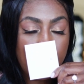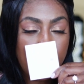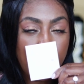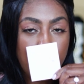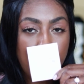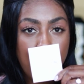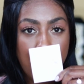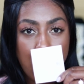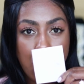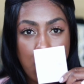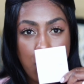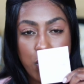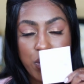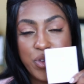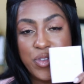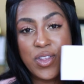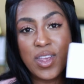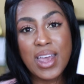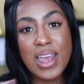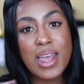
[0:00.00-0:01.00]
Oh,
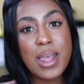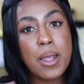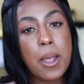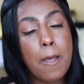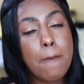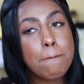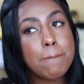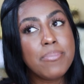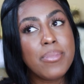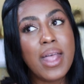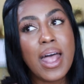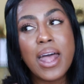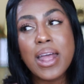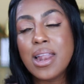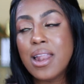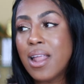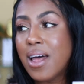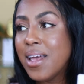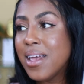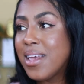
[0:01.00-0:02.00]
see? I
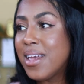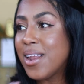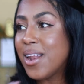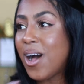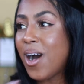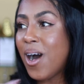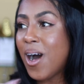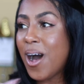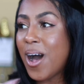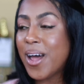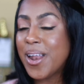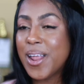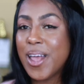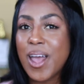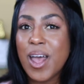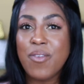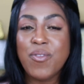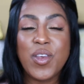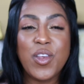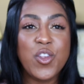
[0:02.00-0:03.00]
like it hot,
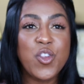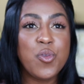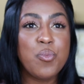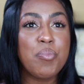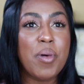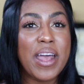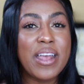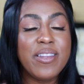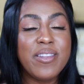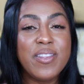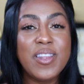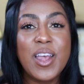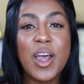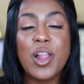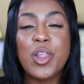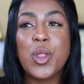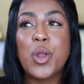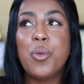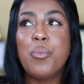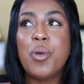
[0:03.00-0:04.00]
heavy, spicy,
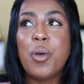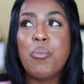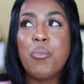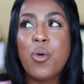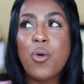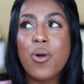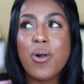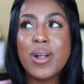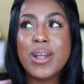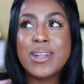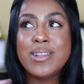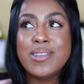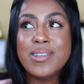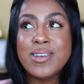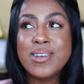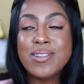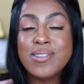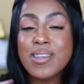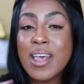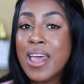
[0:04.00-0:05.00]
a little bit more
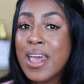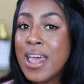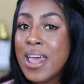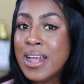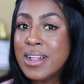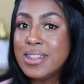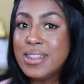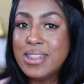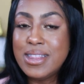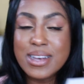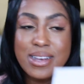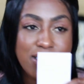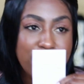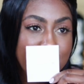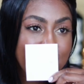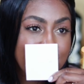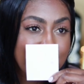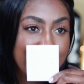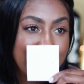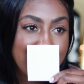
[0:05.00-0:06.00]
intense.
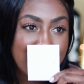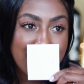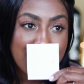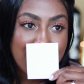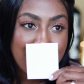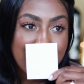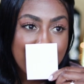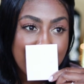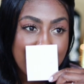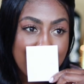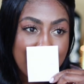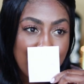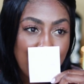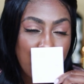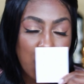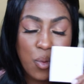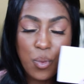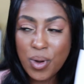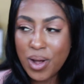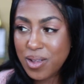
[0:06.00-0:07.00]
This is,
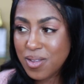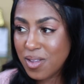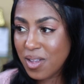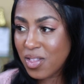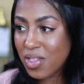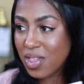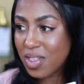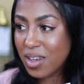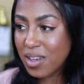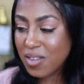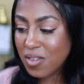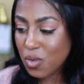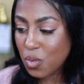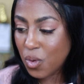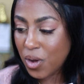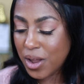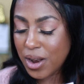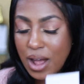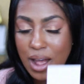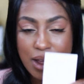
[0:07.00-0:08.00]
or was it this
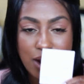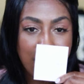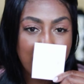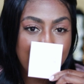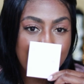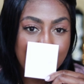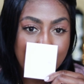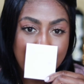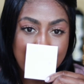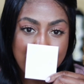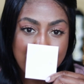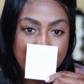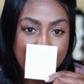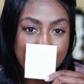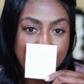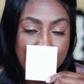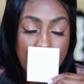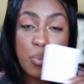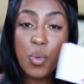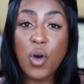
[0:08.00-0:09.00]
one? I don't know.
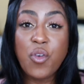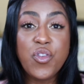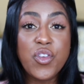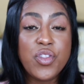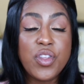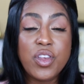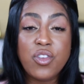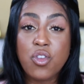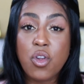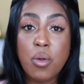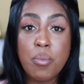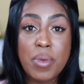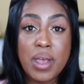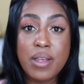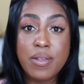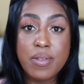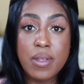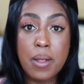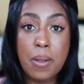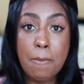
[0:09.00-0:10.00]
Both of these are
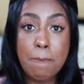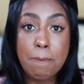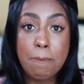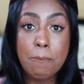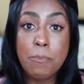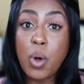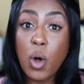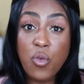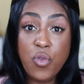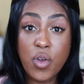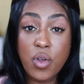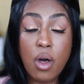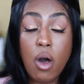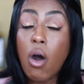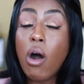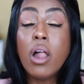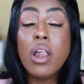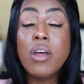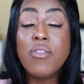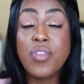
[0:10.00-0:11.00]
amazing. Both, of,
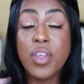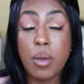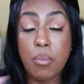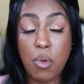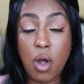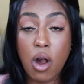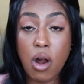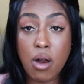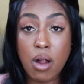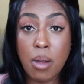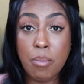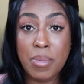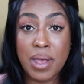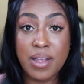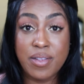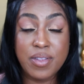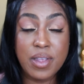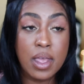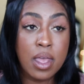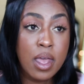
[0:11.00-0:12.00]
all of them are
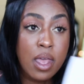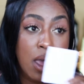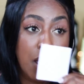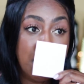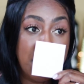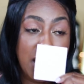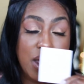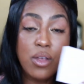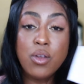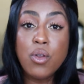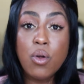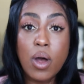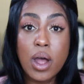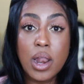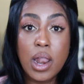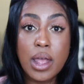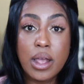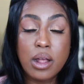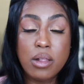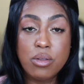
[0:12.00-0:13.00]
amazing. But you know, I
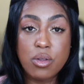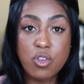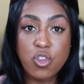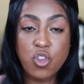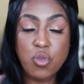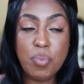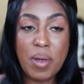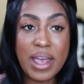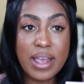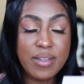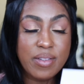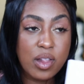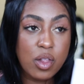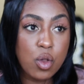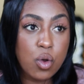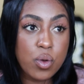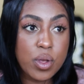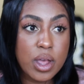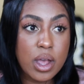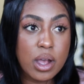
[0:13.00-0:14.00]
like a little spice, a
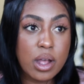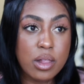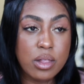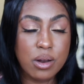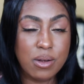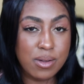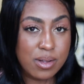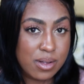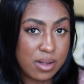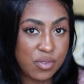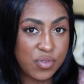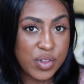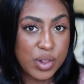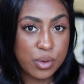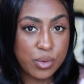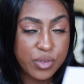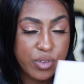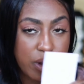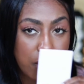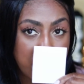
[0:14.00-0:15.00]
little kick, a little umph, a
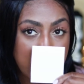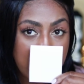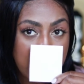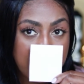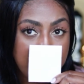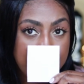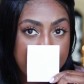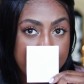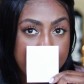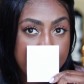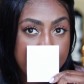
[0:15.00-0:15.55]
little something.